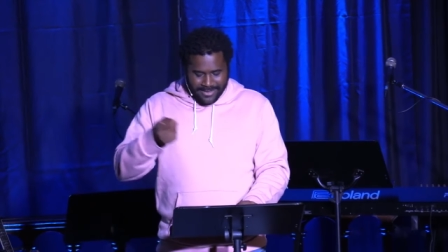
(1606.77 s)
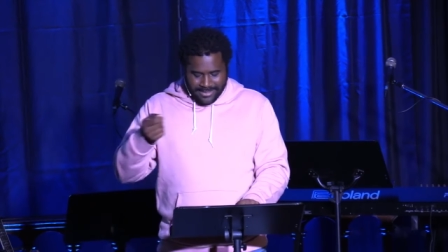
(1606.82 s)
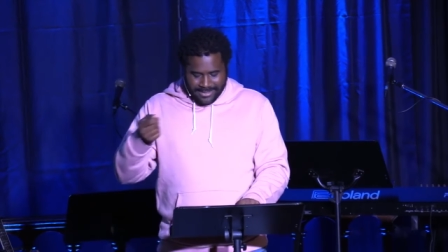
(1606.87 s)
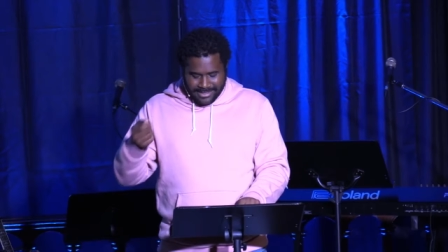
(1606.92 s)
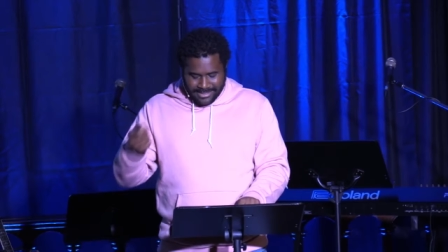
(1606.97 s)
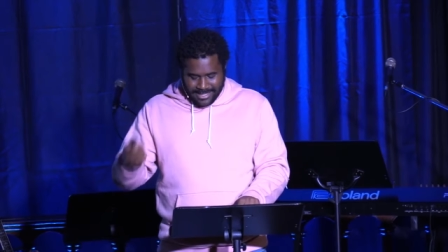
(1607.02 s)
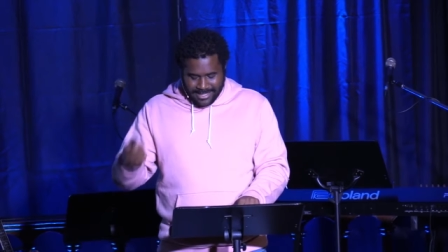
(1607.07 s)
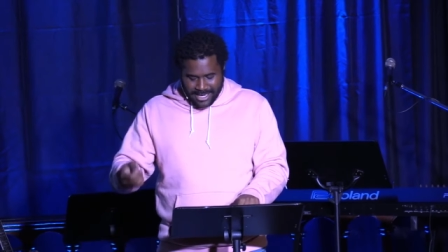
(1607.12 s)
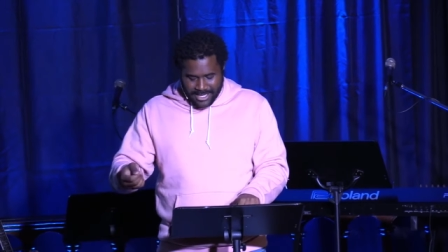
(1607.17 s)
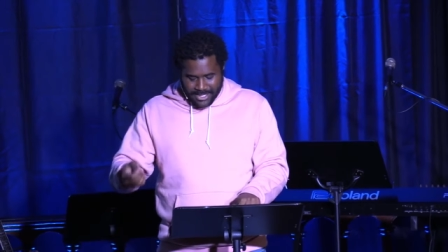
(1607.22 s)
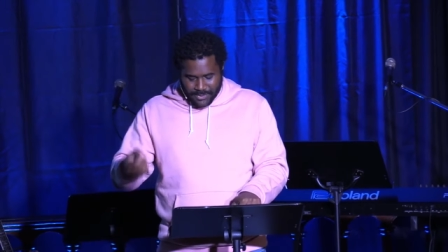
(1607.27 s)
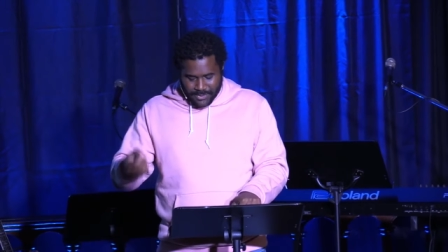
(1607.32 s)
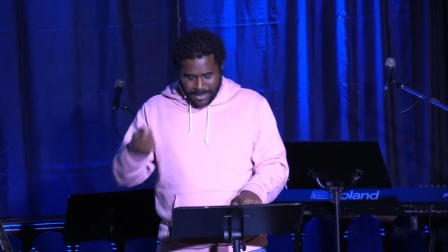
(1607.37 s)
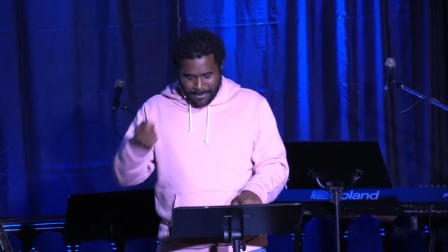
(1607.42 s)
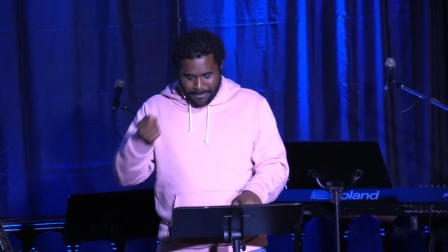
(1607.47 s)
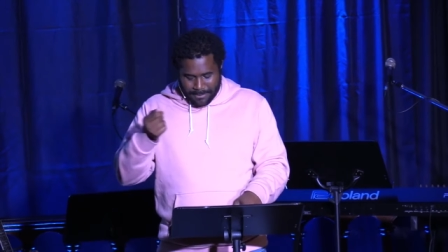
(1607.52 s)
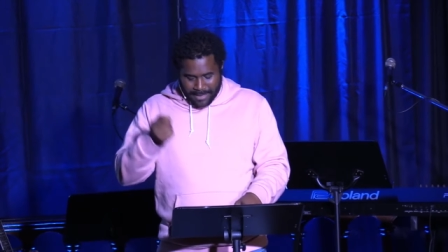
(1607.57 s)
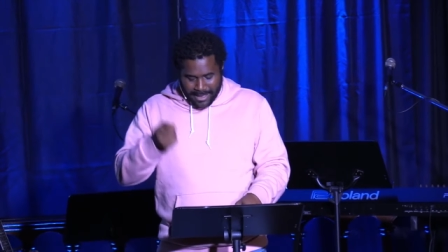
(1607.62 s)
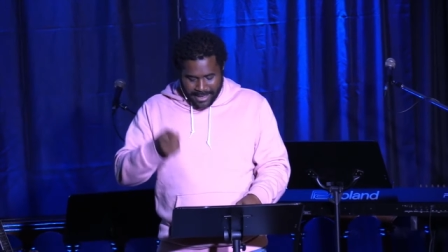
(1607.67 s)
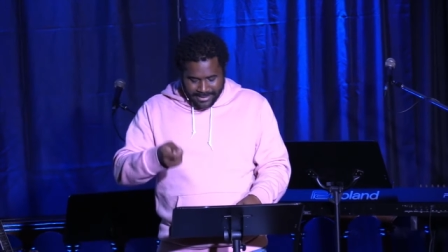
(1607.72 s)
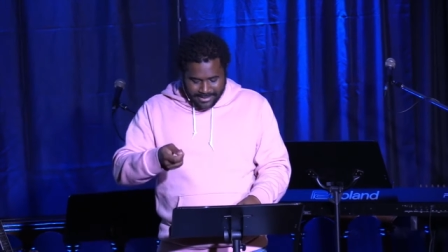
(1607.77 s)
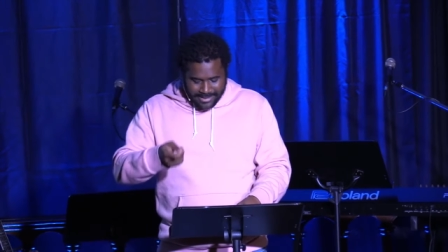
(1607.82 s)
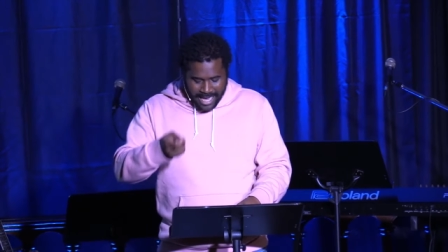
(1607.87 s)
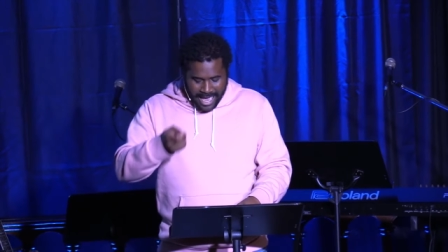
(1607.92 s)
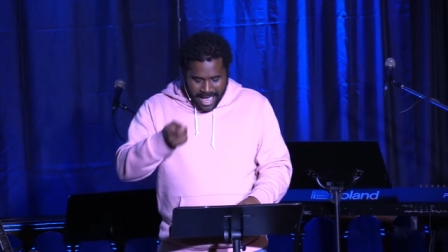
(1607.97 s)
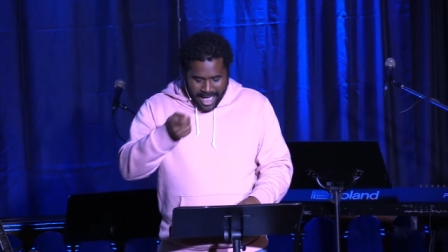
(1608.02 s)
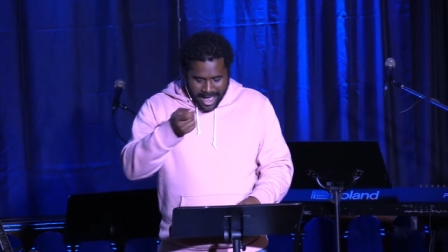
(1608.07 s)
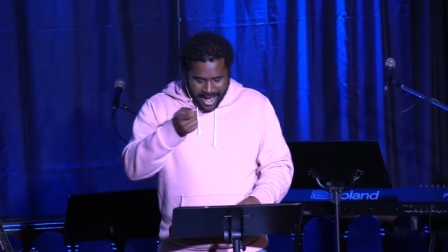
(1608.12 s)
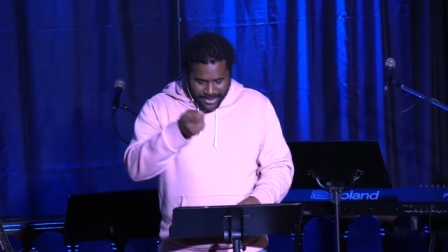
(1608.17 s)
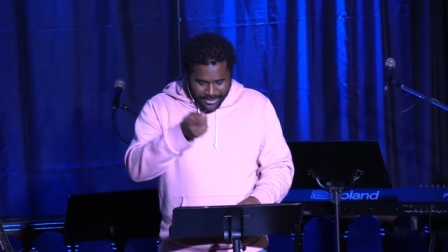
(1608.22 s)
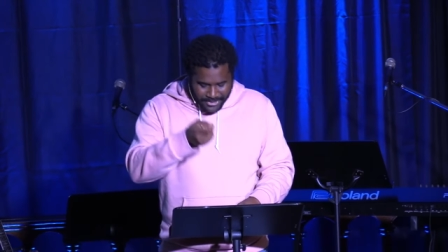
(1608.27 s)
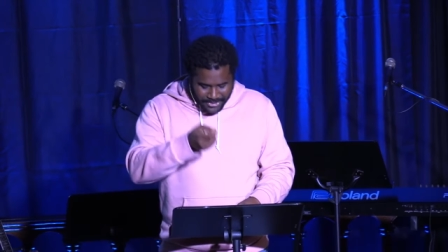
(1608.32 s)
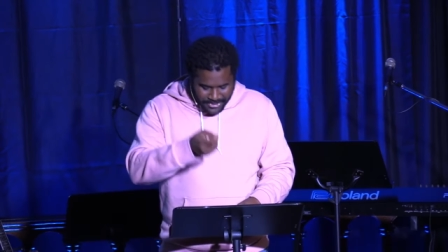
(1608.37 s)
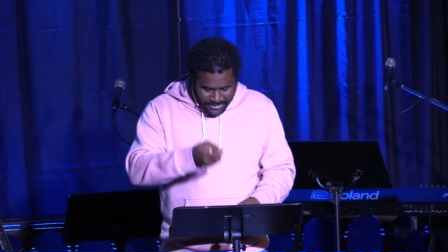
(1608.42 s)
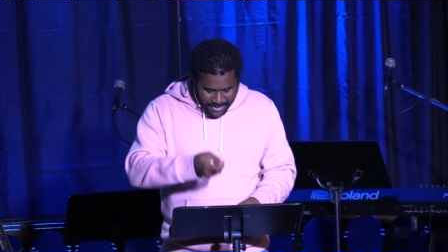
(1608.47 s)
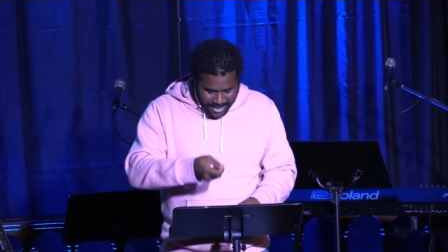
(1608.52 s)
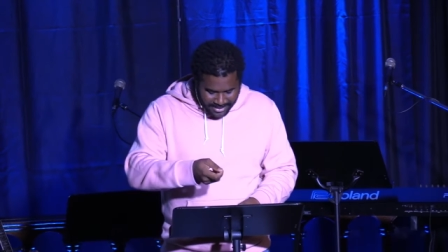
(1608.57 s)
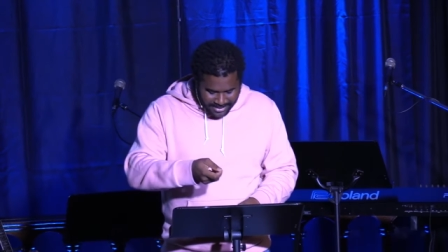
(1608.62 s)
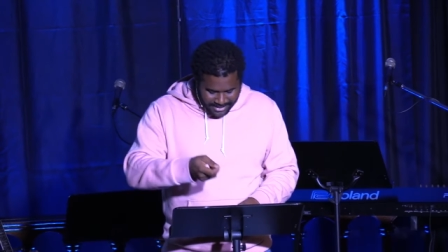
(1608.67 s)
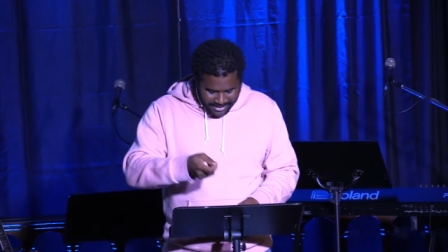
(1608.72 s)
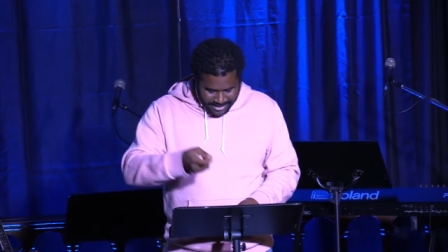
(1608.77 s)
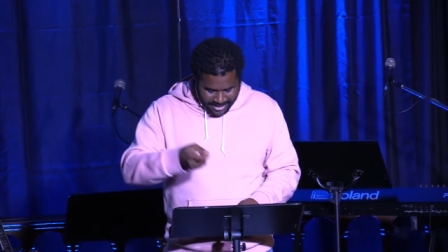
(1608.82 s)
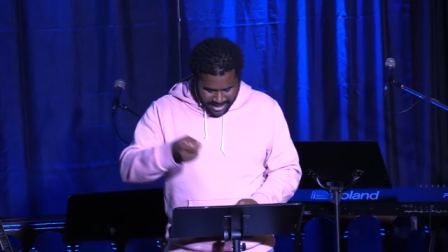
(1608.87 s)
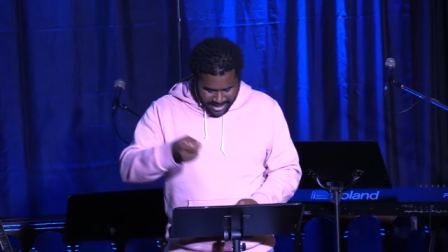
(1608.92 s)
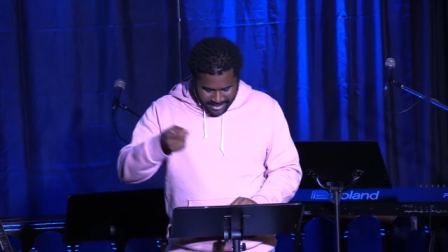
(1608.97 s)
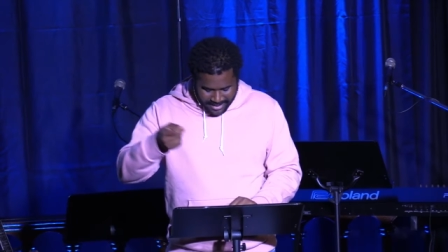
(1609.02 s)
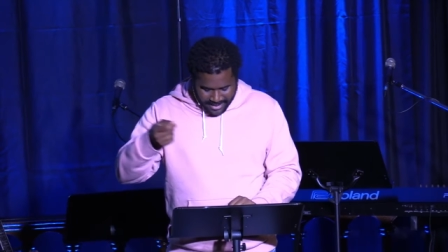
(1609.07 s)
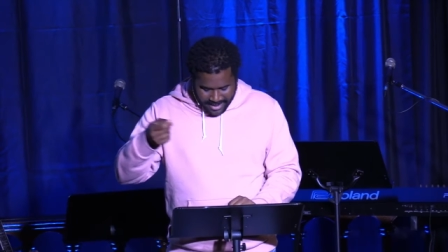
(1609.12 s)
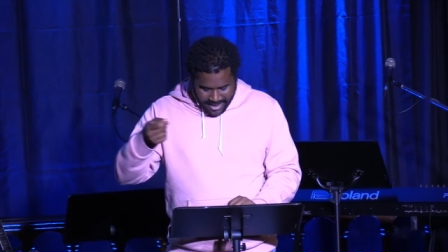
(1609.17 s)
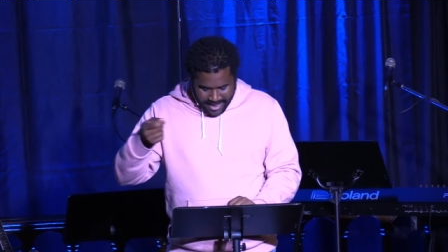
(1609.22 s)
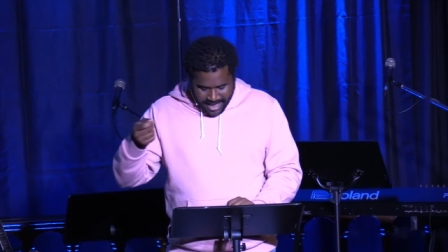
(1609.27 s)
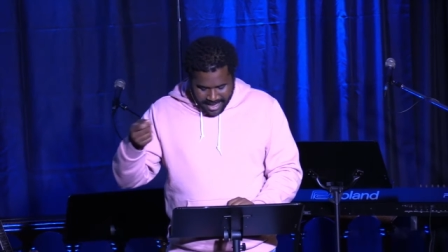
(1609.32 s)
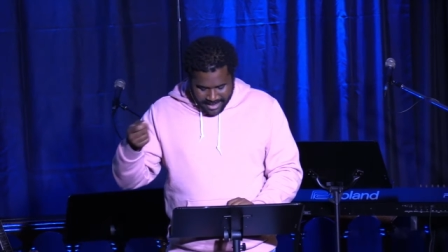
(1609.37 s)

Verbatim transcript: these things we place our trust in